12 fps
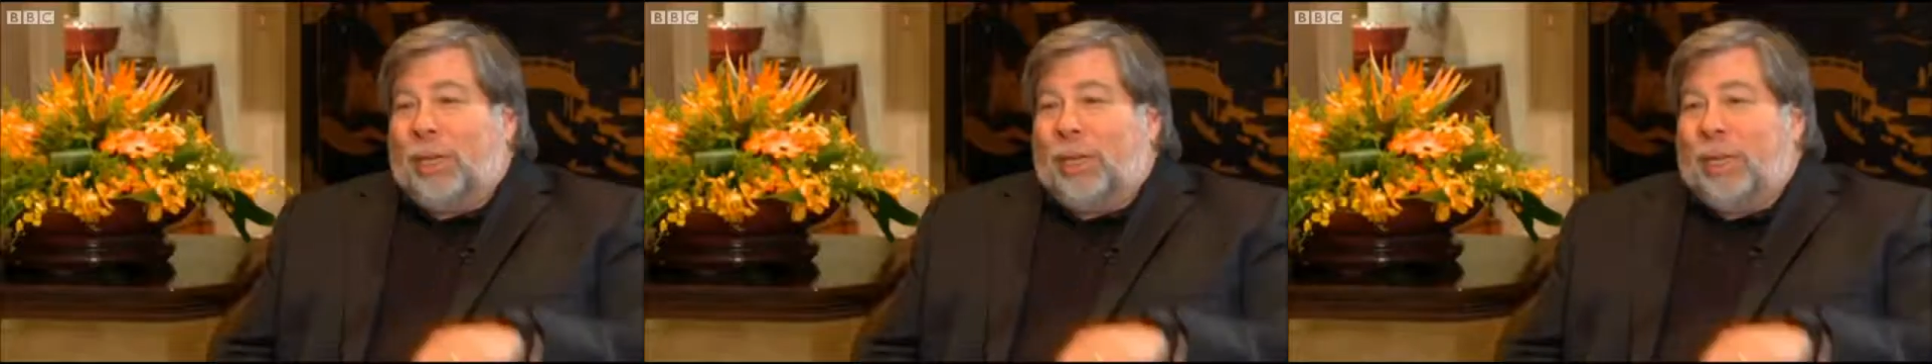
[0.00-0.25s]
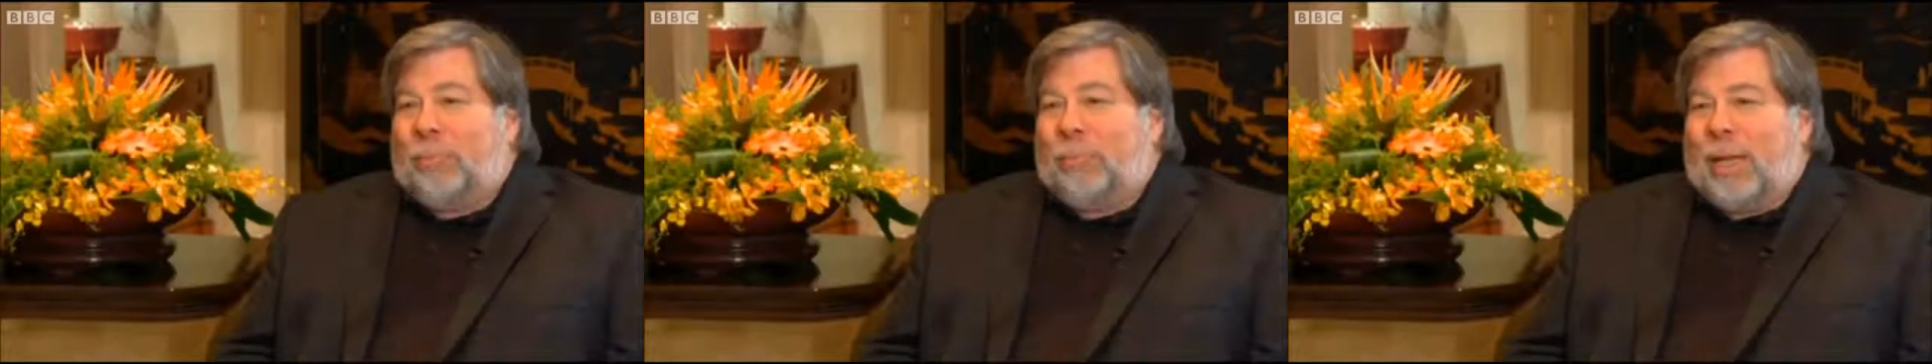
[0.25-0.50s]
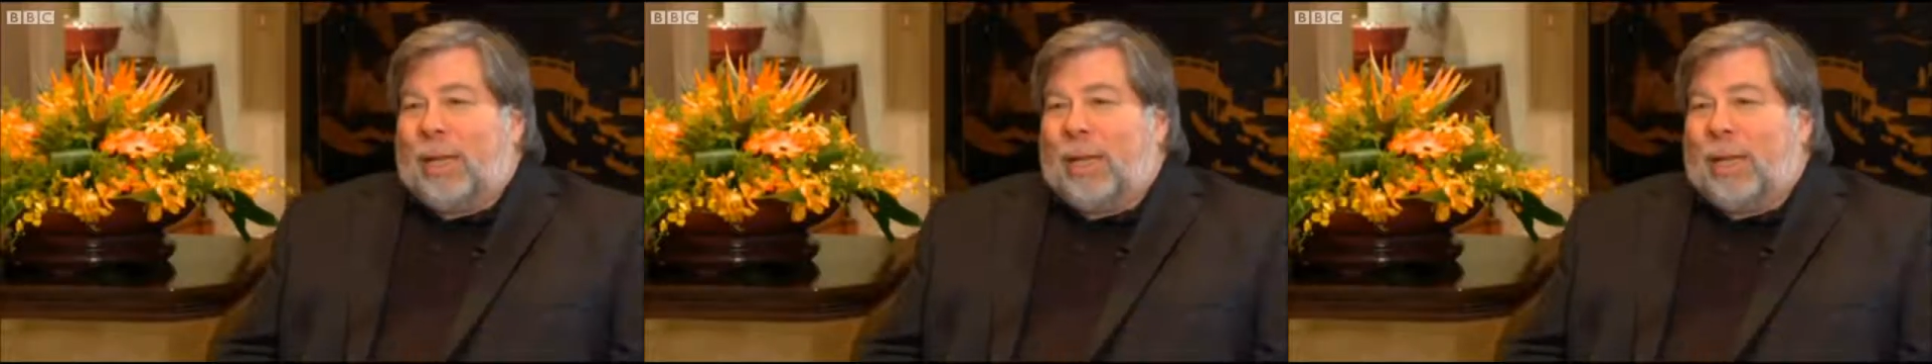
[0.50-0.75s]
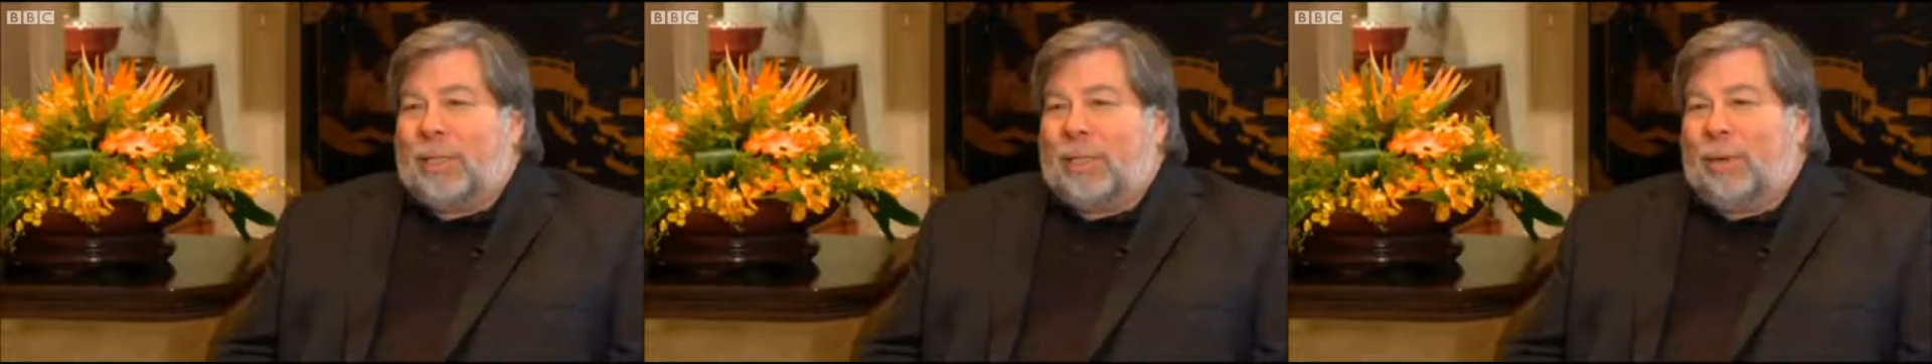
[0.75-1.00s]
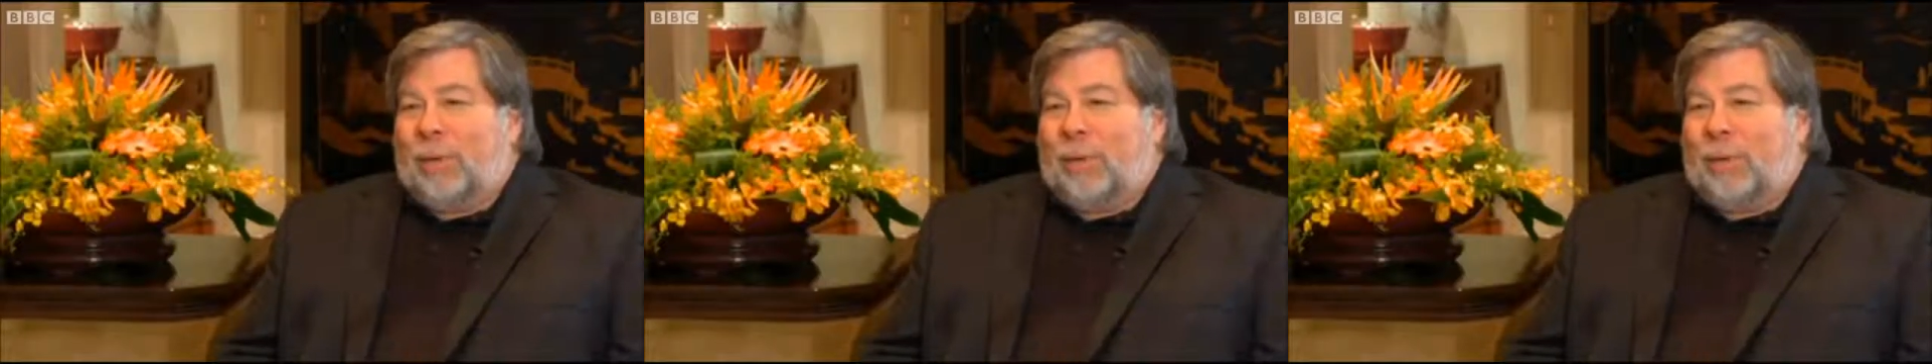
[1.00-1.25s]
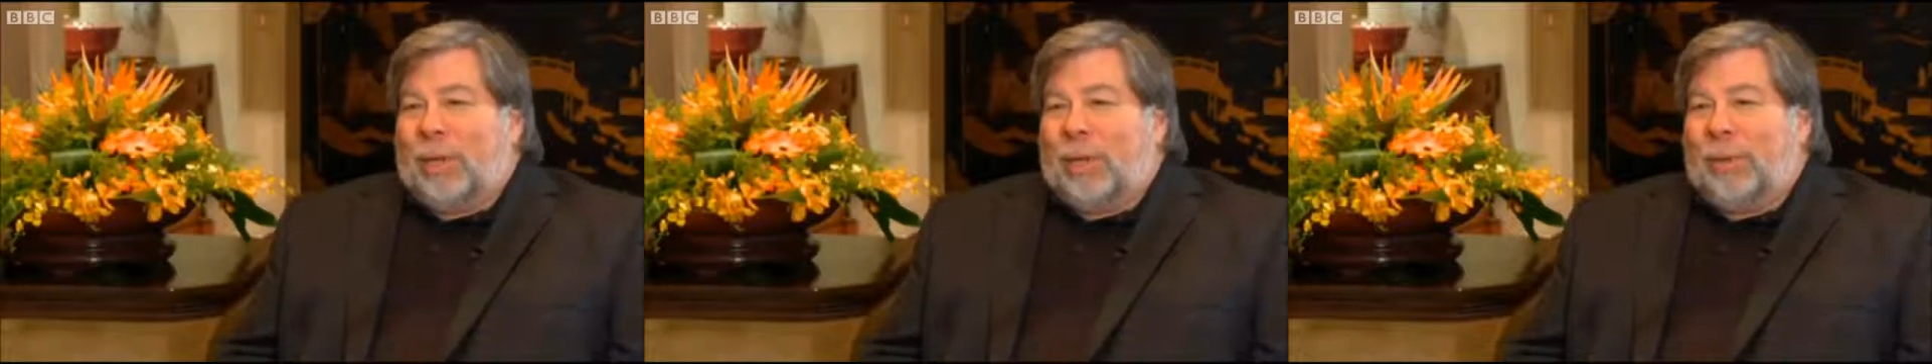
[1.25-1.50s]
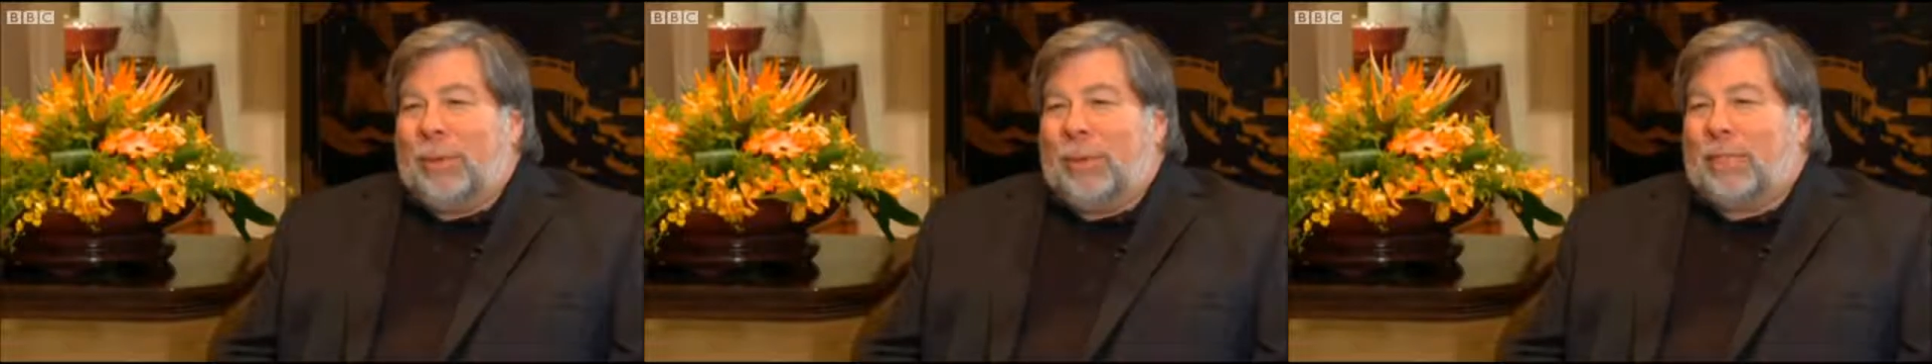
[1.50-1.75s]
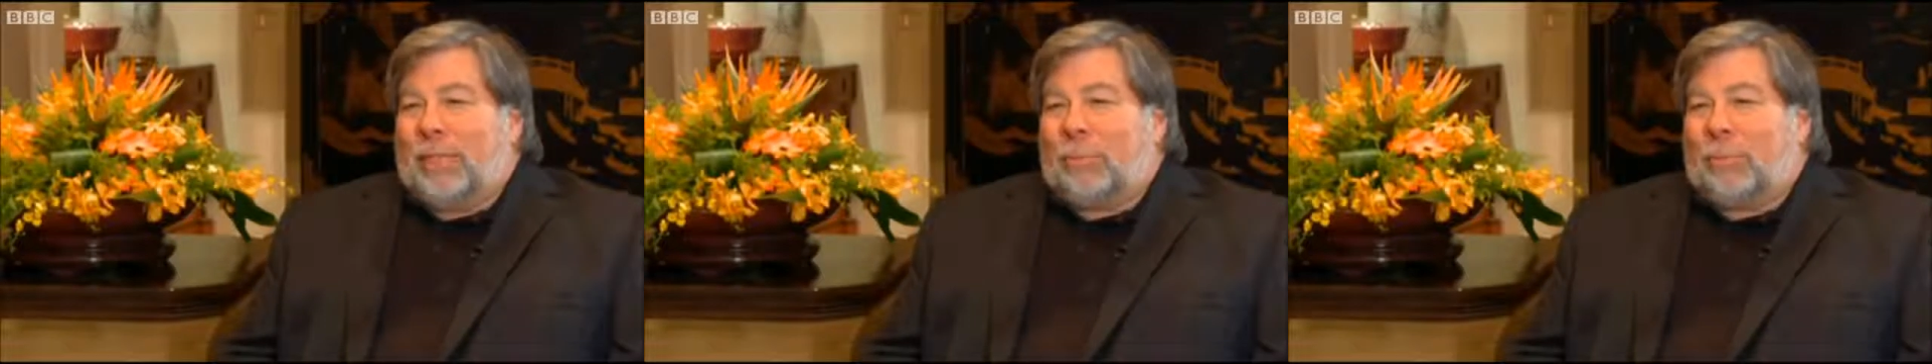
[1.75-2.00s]
2 years have passed, you know, and we
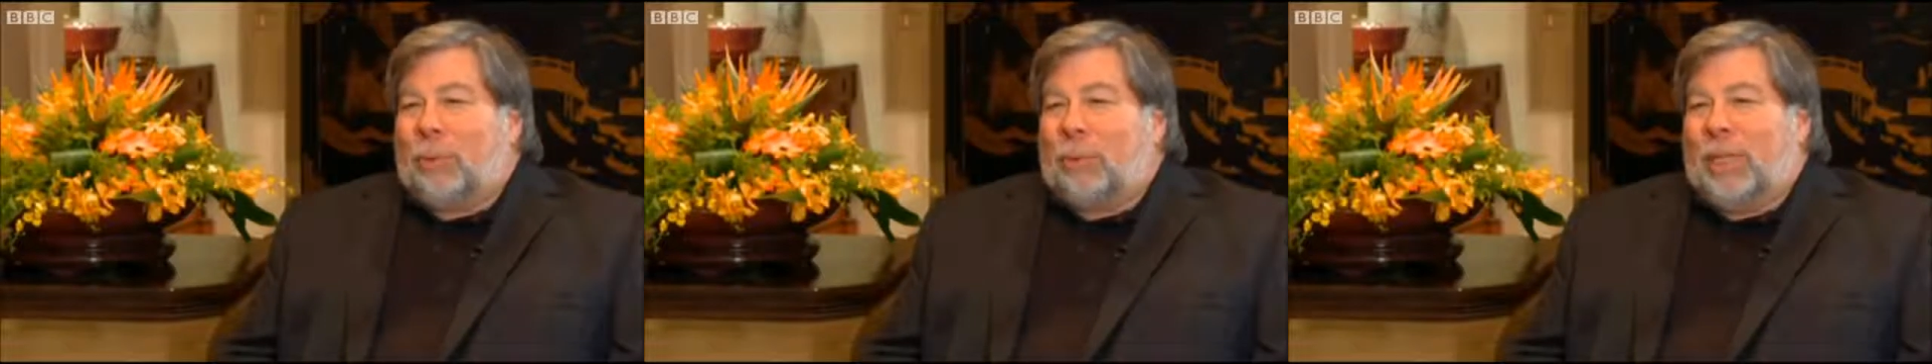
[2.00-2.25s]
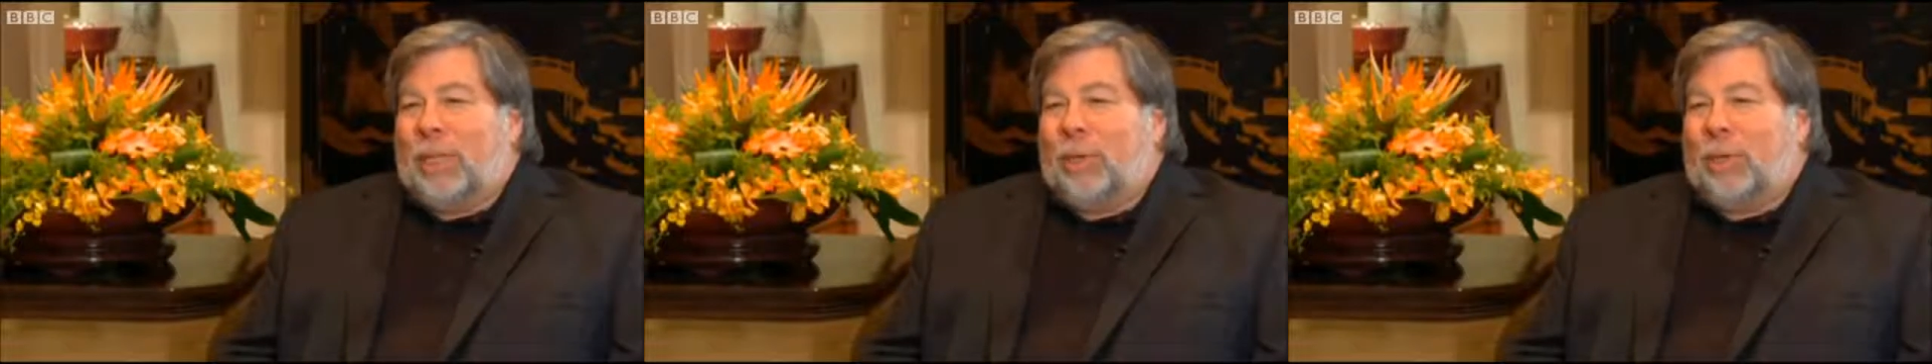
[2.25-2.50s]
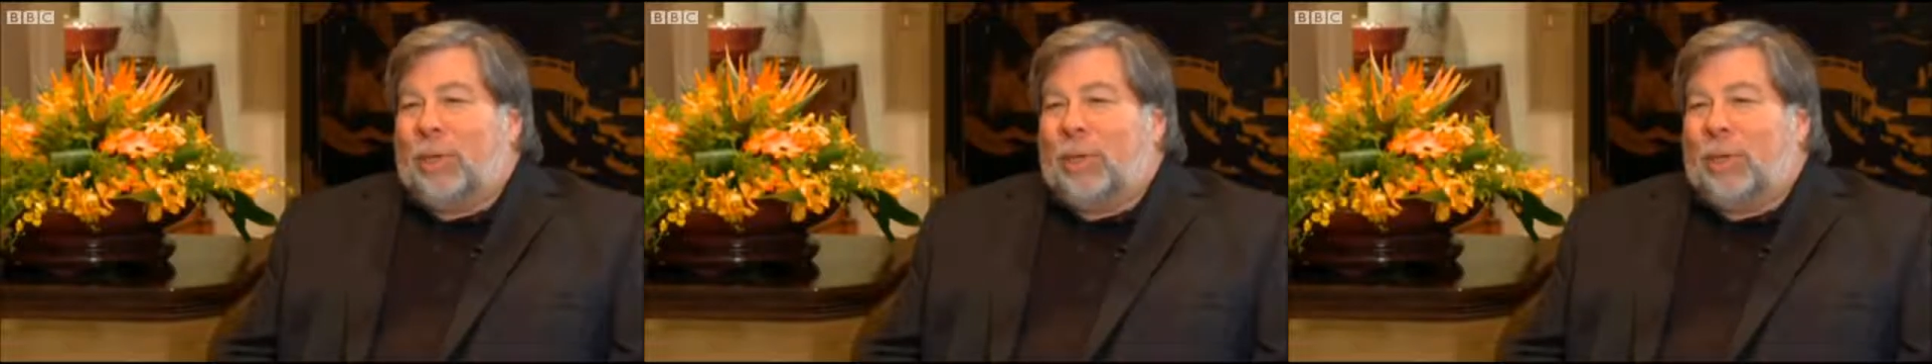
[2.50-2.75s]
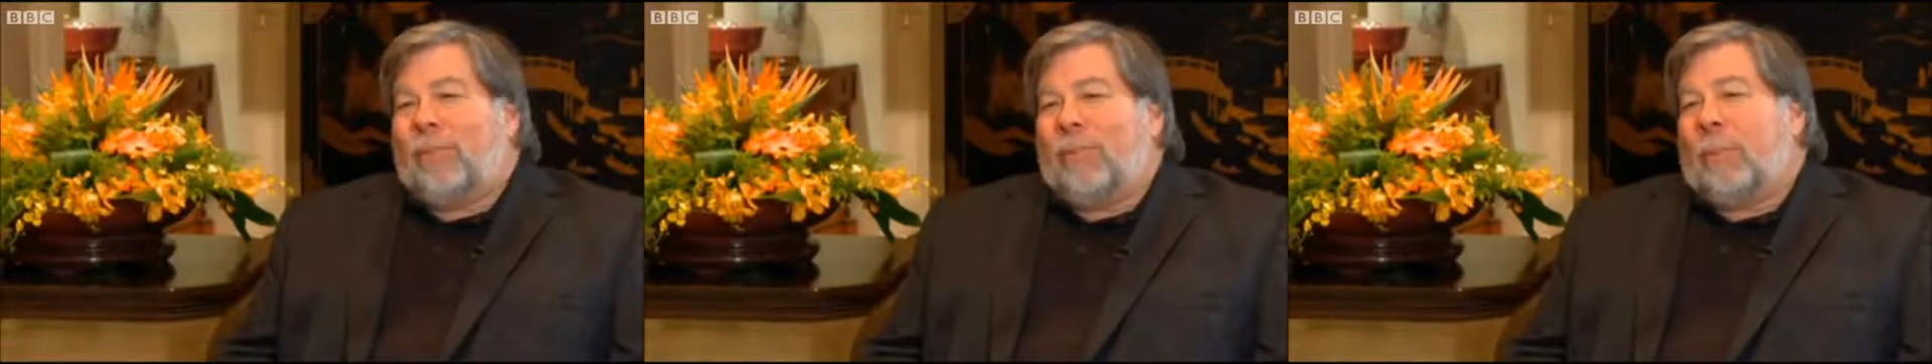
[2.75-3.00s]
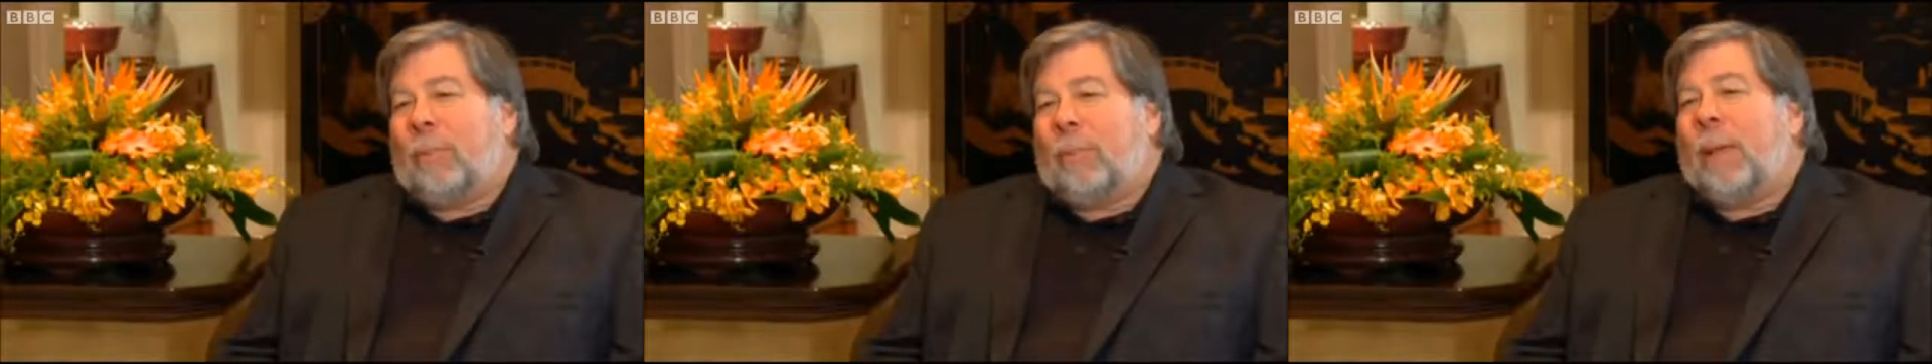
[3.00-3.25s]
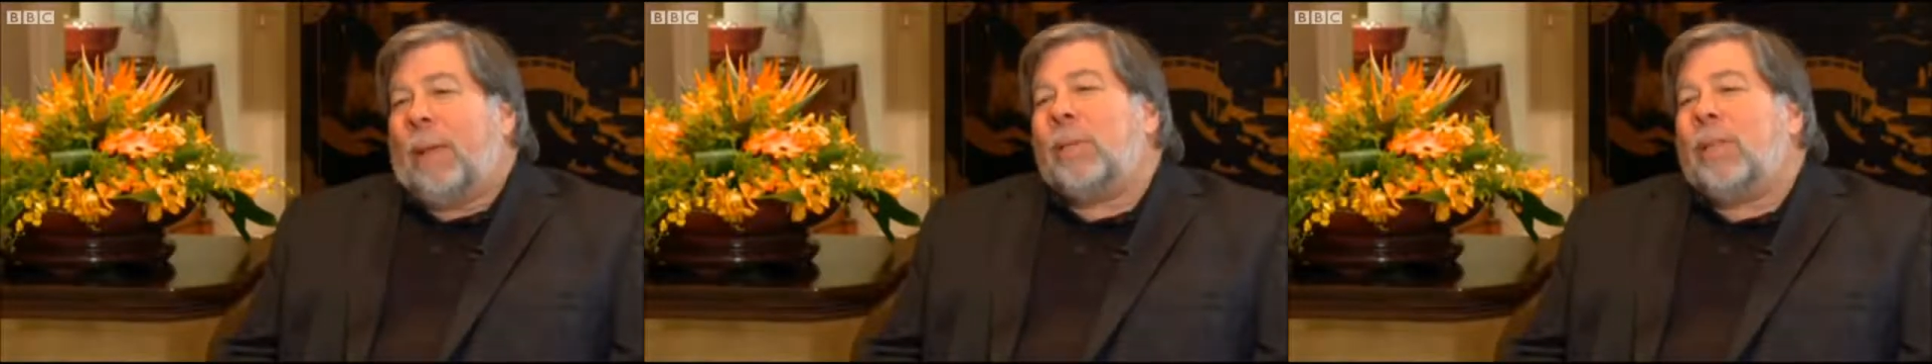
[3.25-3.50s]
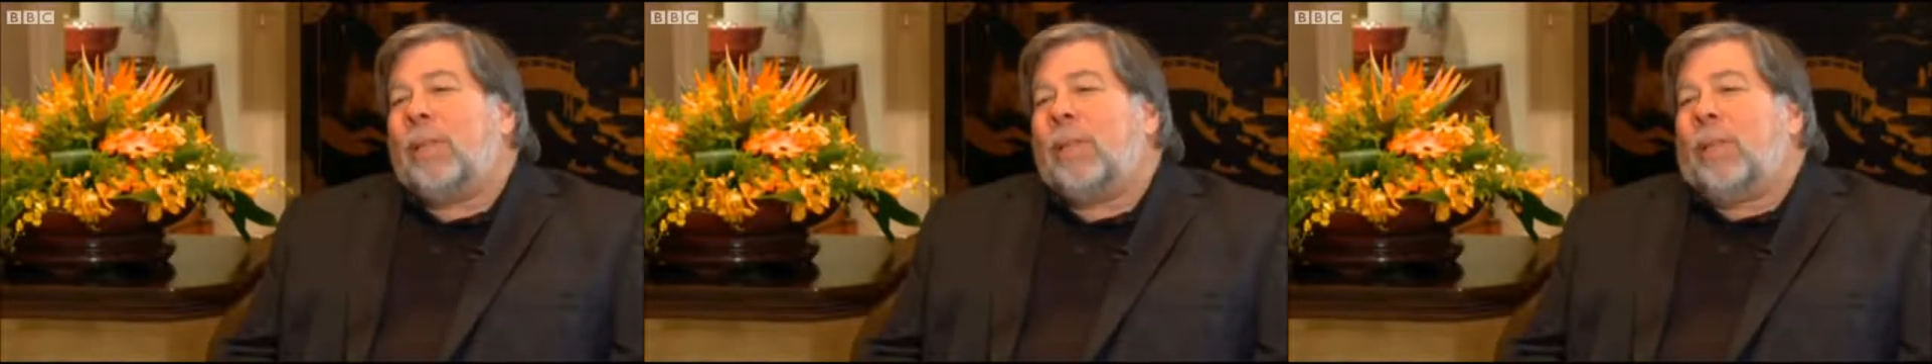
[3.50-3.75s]
need something really new and great from Apple.